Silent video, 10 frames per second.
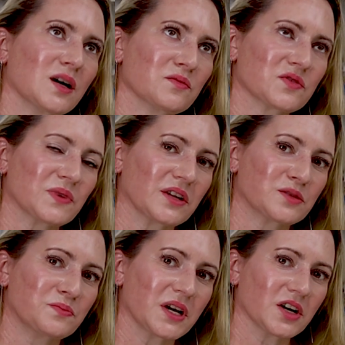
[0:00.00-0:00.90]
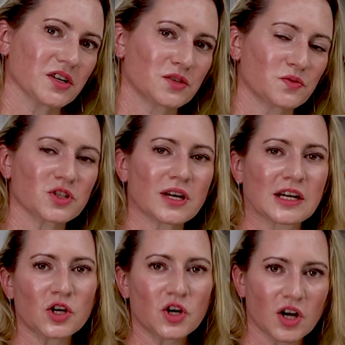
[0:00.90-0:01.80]
comes from all these berries, which
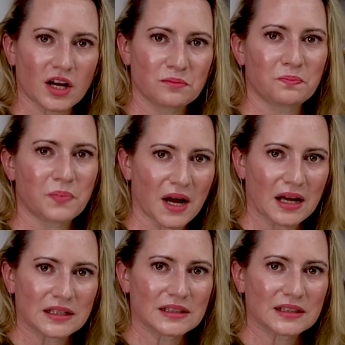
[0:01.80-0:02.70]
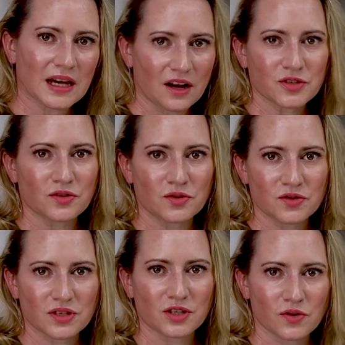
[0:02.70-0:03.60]
it could, but they also
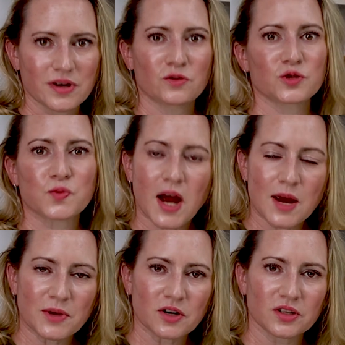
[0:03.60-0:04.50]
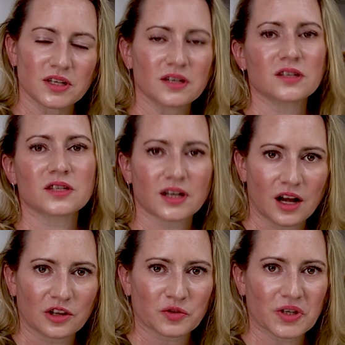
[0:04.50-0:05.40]
use an ingredient which primarily is a
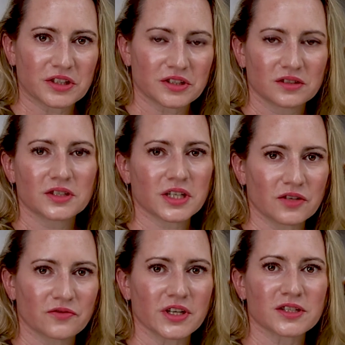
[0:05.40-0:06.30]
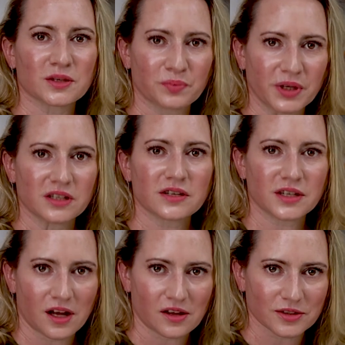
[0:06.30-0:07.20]
colorant to give things a pink
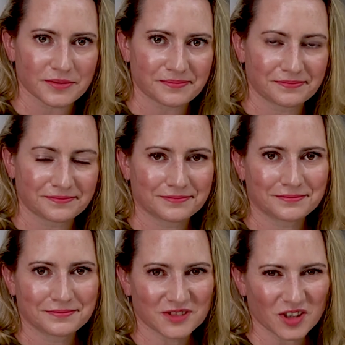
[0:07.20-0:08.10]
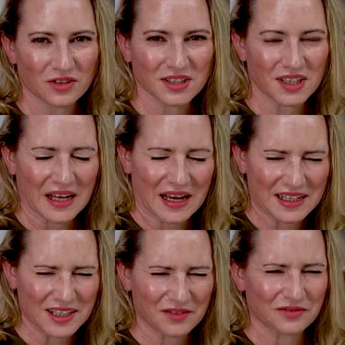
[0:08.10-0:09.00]
color. So it's kind